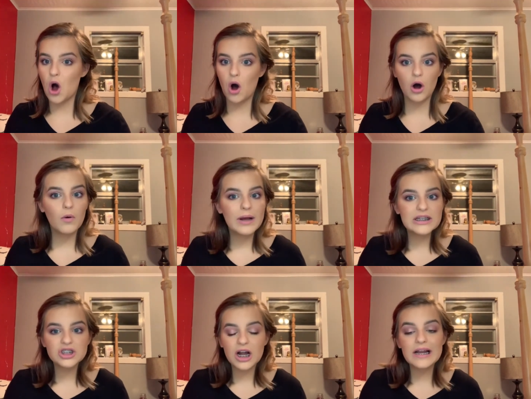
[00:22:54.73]

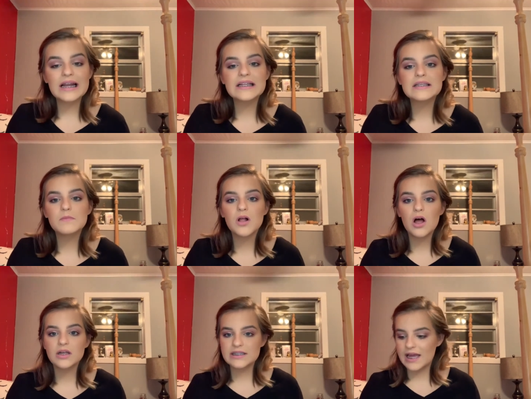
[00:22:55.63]
always trying to add some
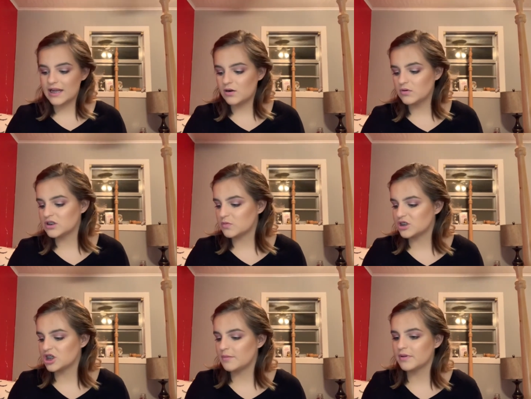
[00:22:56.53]
gloss and I want to
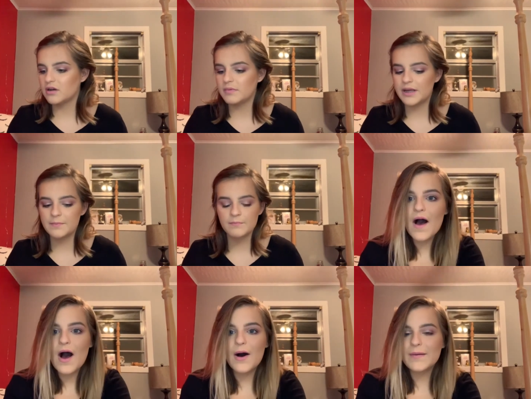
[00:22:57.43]
switch it up a little bit.
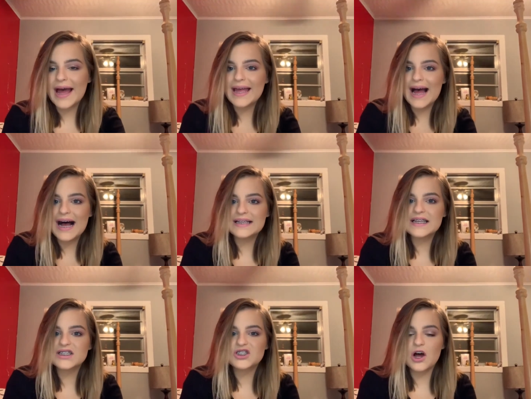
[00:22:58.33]
Okay guys,
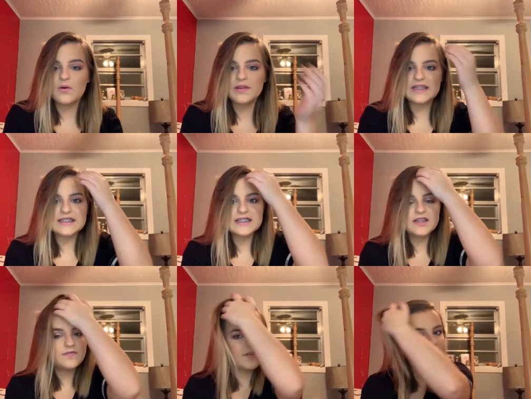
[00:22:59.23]
so this is the
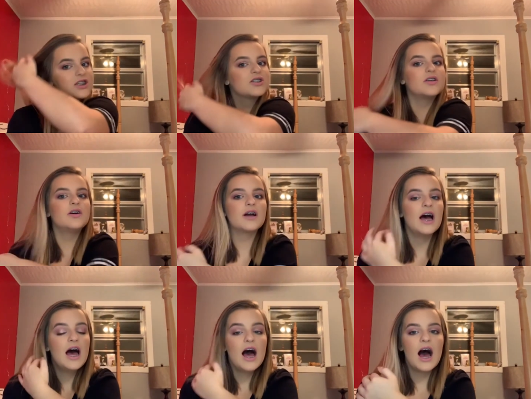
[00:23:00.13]
finished look.
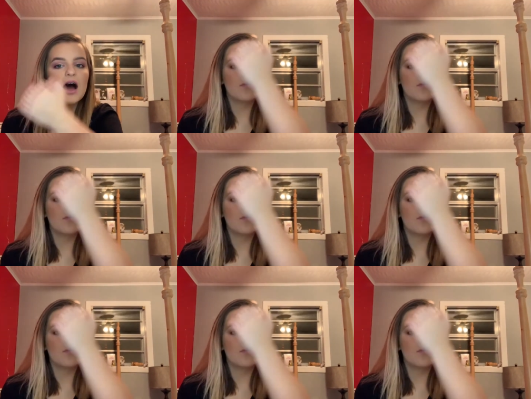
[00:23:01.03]
I